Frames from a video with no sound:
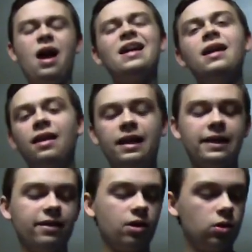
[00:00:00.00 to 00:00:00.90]
I kind of like
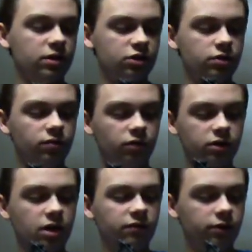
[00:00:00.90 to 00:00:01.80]
that, though, because you can
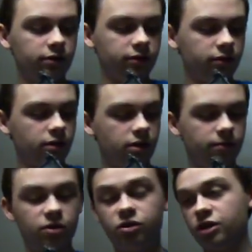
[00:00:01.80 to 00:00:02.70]
recover.
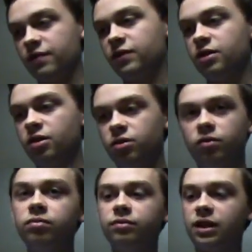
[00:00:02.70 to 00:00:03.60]
You just have to know
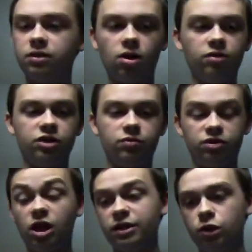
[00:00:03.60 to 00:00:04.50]
technology,
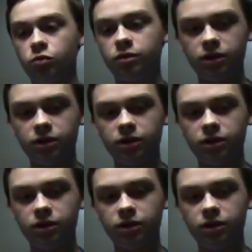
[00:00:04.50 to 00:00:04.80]
which I don't.